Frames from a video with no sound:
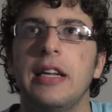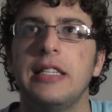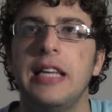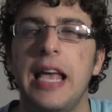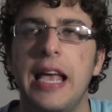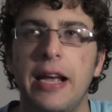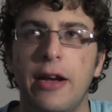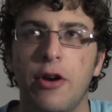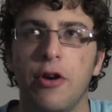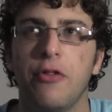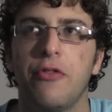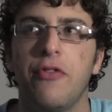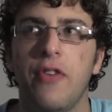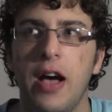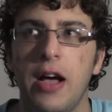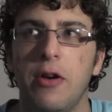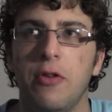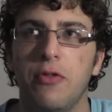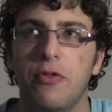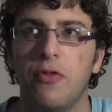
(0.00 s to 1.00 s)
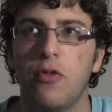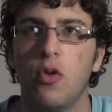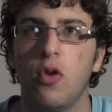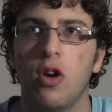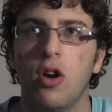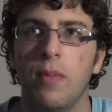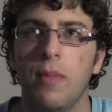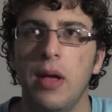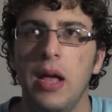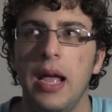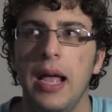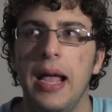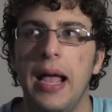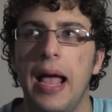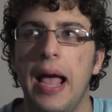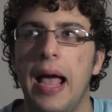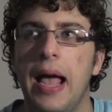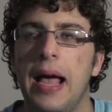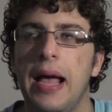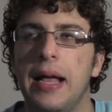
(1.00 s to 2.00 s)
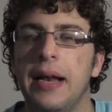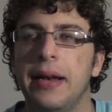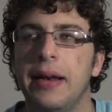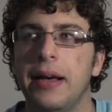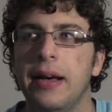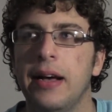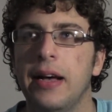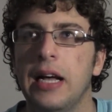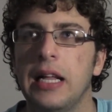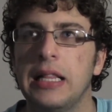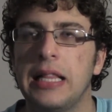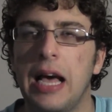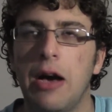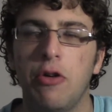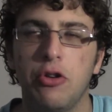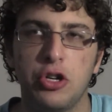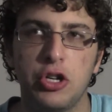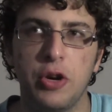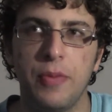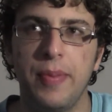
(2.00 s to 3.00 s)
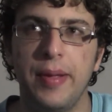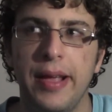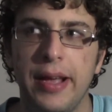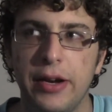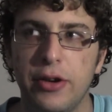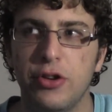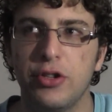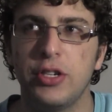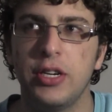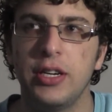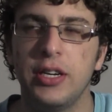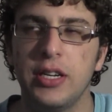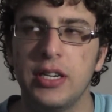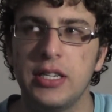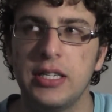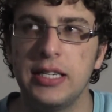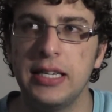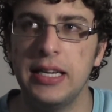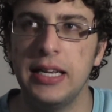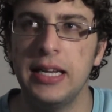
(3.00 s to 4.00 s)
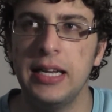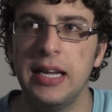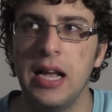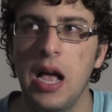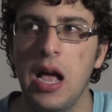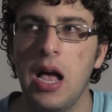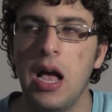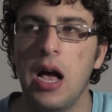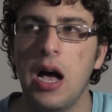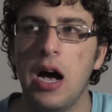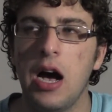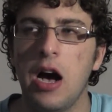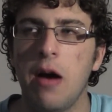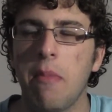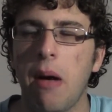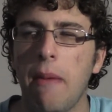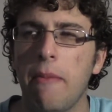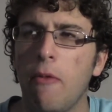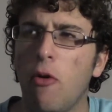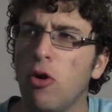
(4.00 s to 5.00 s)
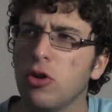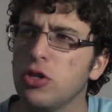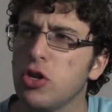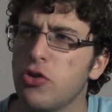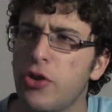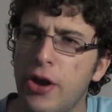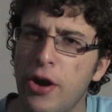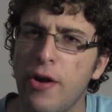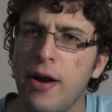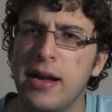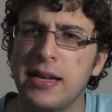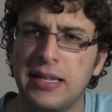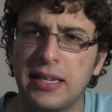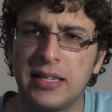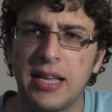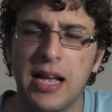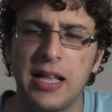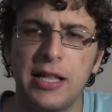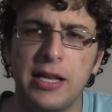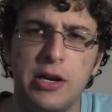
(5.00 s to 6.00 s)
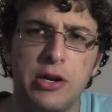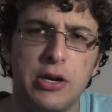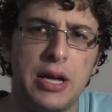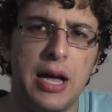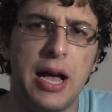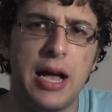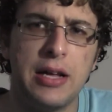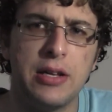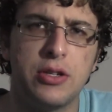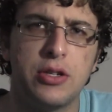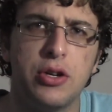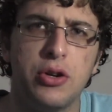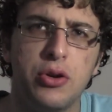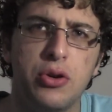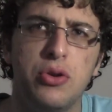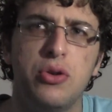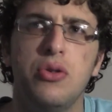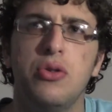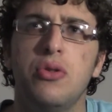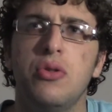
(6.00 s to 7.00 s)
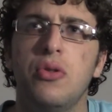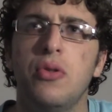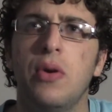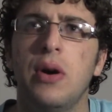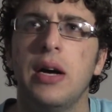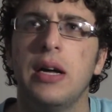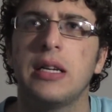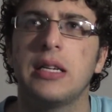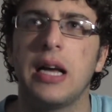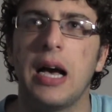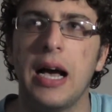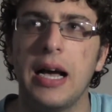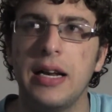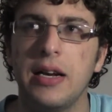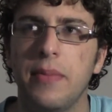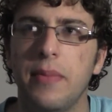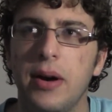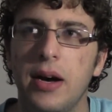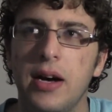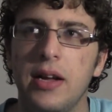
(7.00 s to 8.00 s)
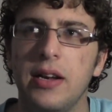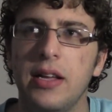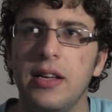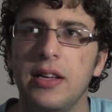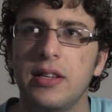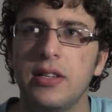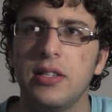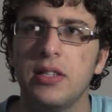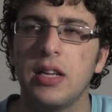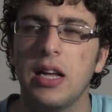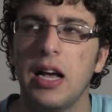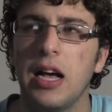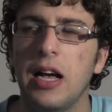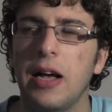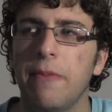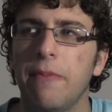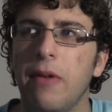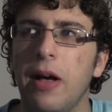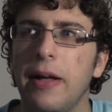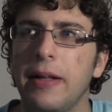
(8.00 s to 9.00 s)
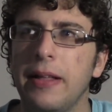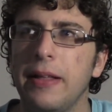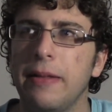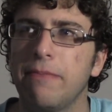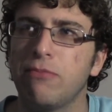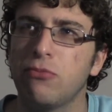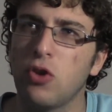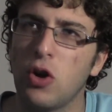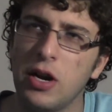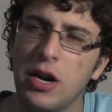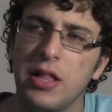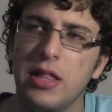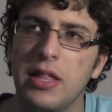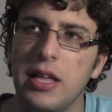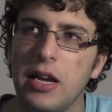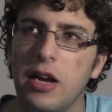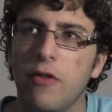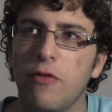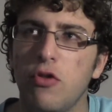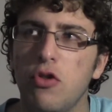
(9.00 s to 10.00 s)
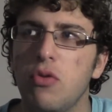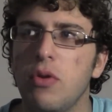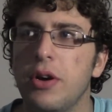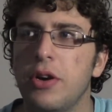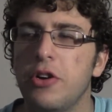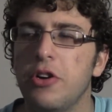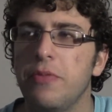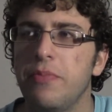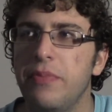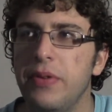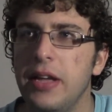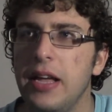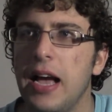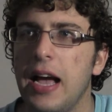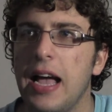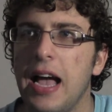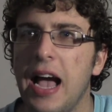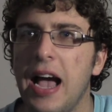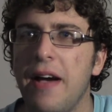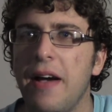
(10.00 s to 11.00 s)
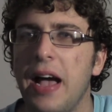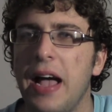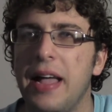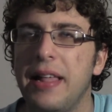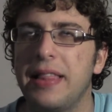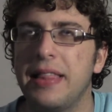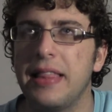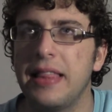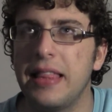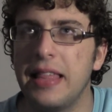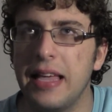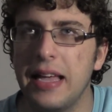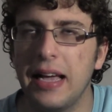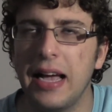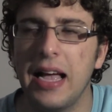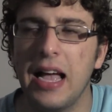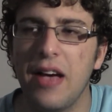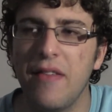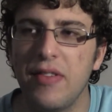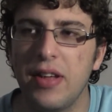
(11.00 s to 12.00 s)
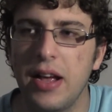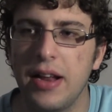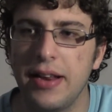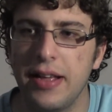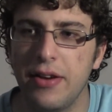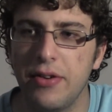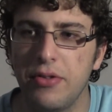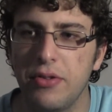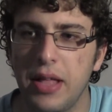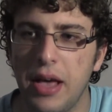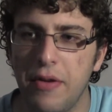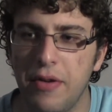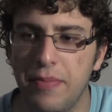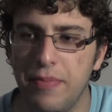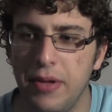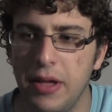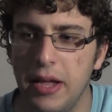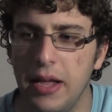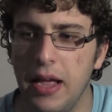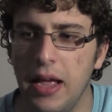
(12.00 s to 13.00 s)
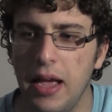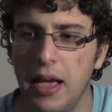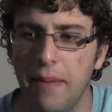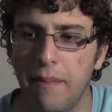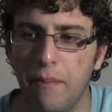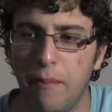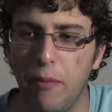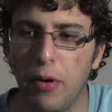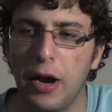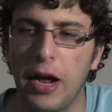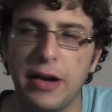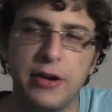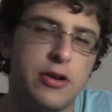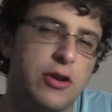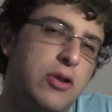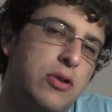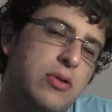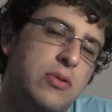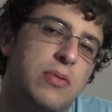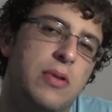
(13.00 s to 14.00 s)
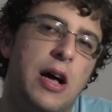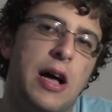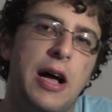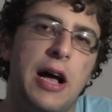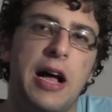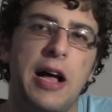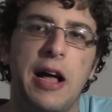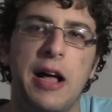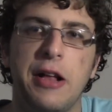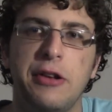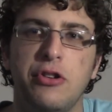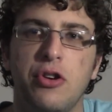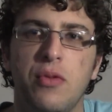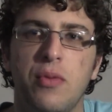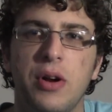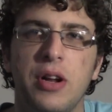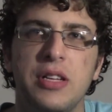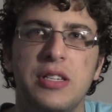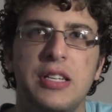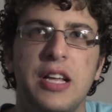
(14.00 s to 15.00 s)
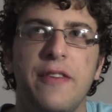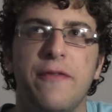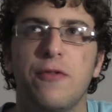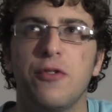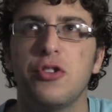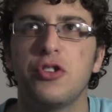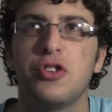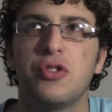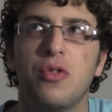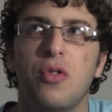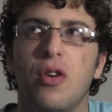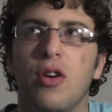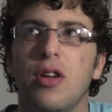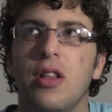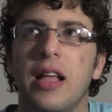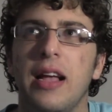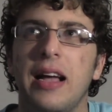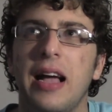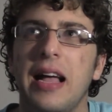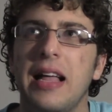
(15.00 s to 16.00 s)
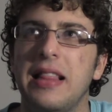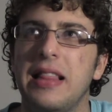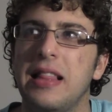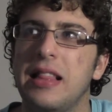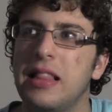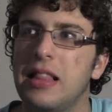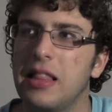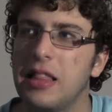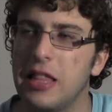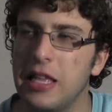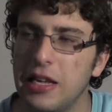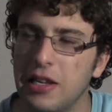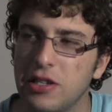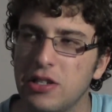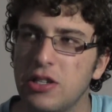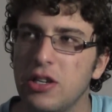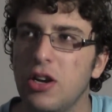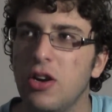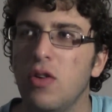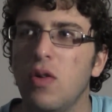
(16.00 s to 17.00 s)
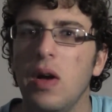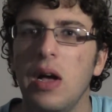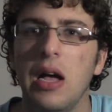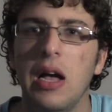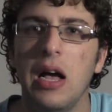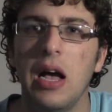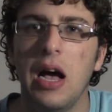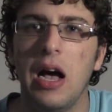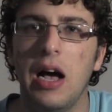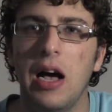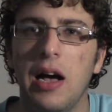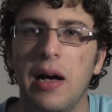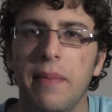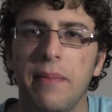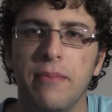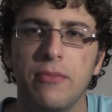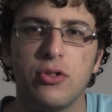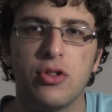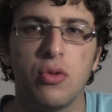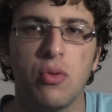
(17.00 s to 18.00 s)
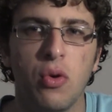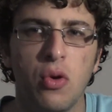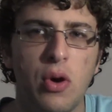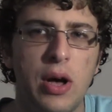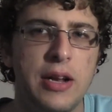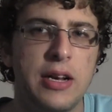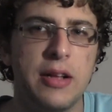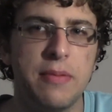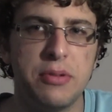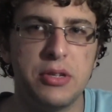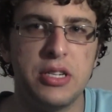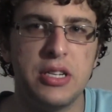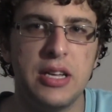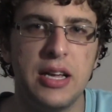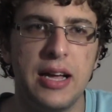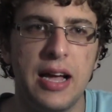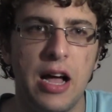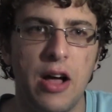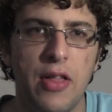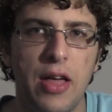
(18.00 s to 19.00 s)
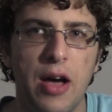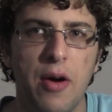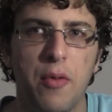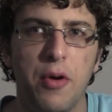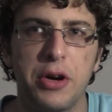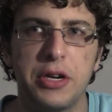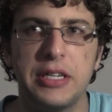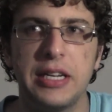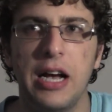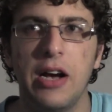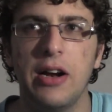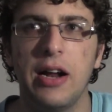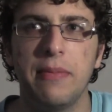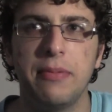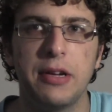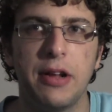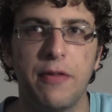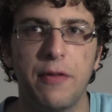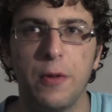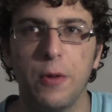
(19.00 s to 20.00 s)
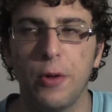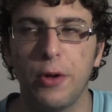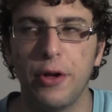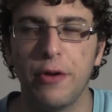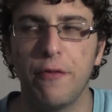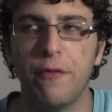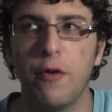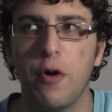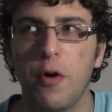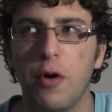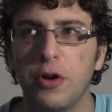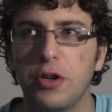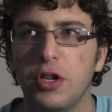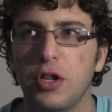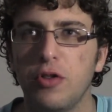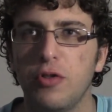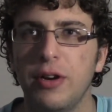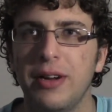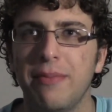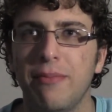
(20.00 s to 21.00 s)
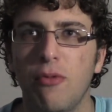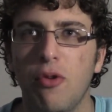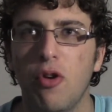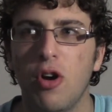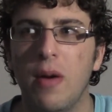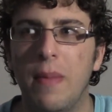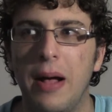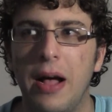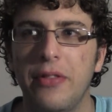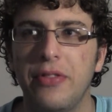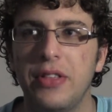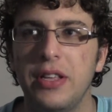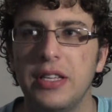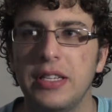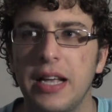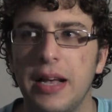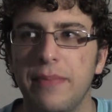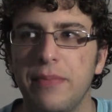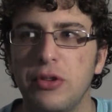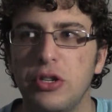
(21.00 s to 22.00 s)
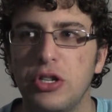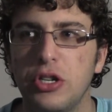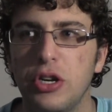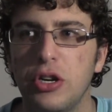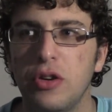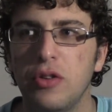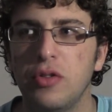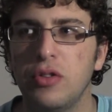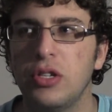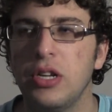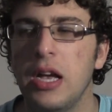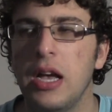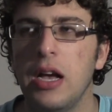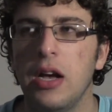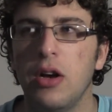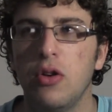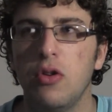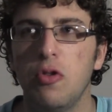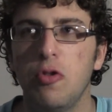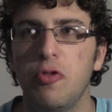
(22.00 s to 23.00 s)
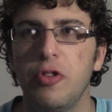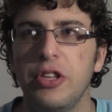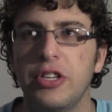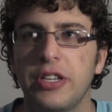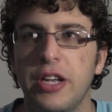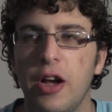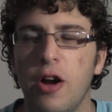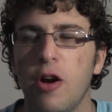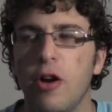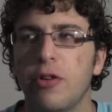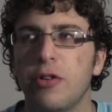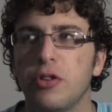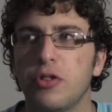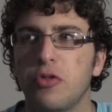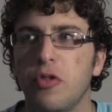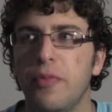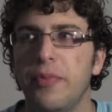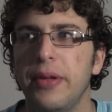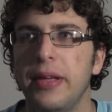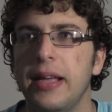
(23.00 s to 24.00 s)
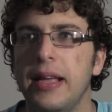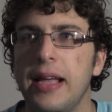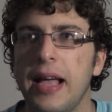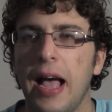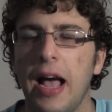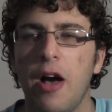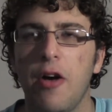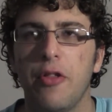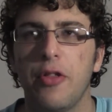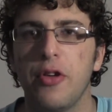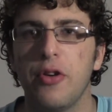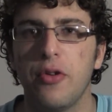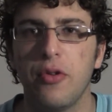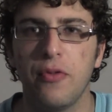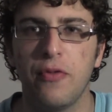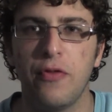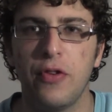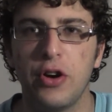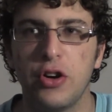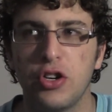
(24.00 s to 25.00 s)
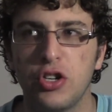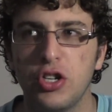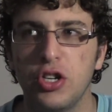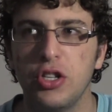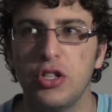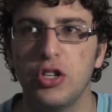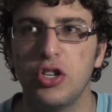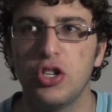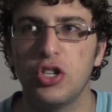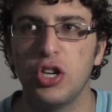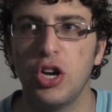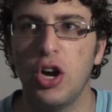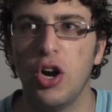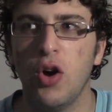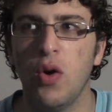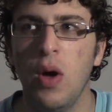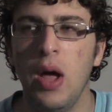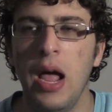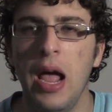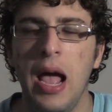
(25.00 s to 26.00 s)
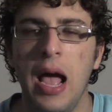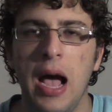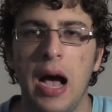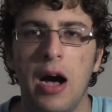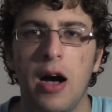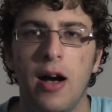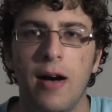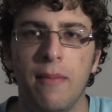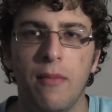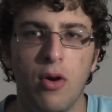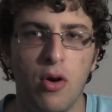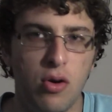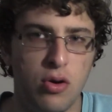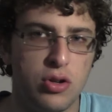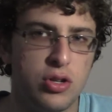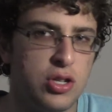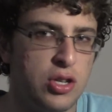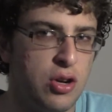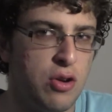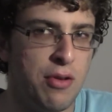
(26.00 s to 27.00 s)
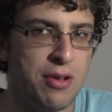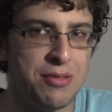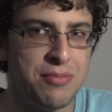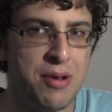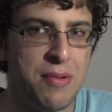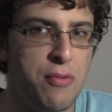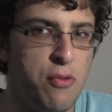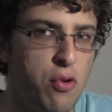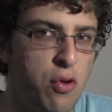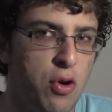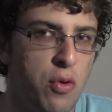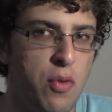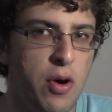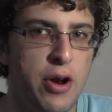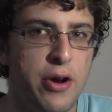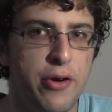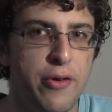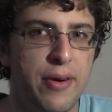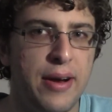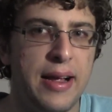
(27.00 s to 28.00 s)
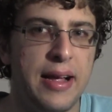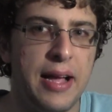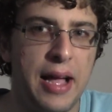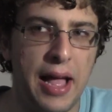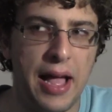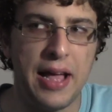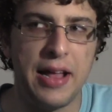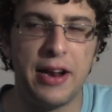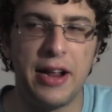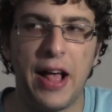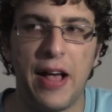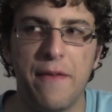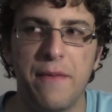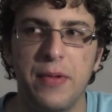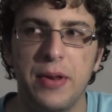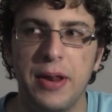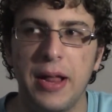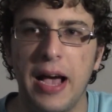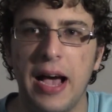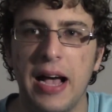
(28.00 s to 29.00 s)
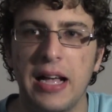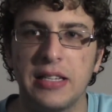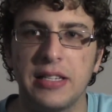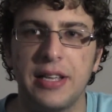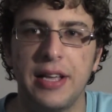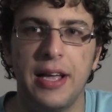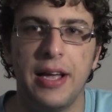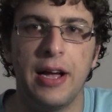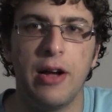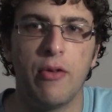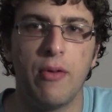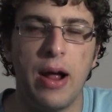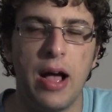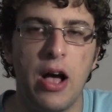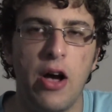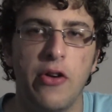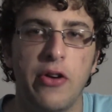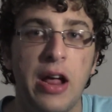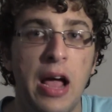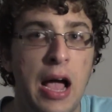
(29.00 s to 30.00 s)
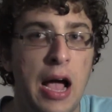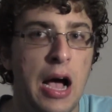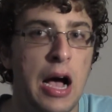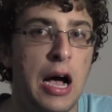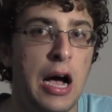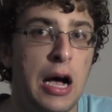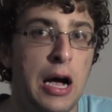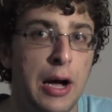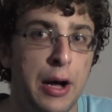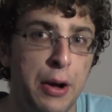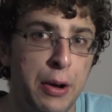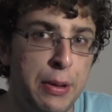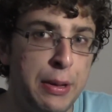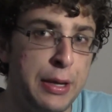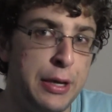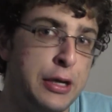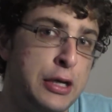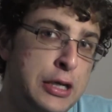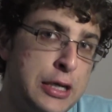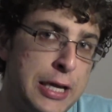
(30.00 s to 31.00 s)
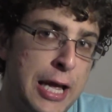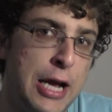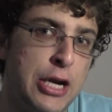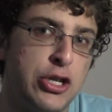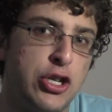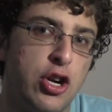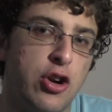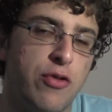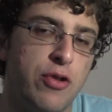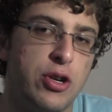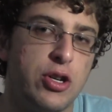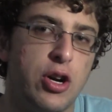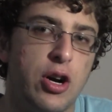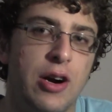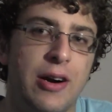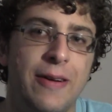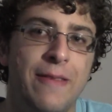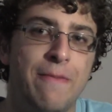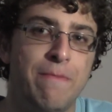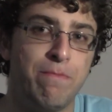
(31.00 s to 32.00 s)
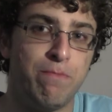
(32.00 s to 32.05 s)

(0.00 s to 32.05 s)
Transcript: take her final form. And that should be interesting to see. I'm also curious exactly as to who Tynamon is. I'm trying to think of who it could be. I think I have an idea who that would be, but I don't want to say for sure. Like, I think so. So we'll end up seeing how that works out. I'm definitely looking forward to learning more about these episodes, who these characters will be, how they'll function in the show. Also, as many people are wondering and have been asking around, is Sledge going to return?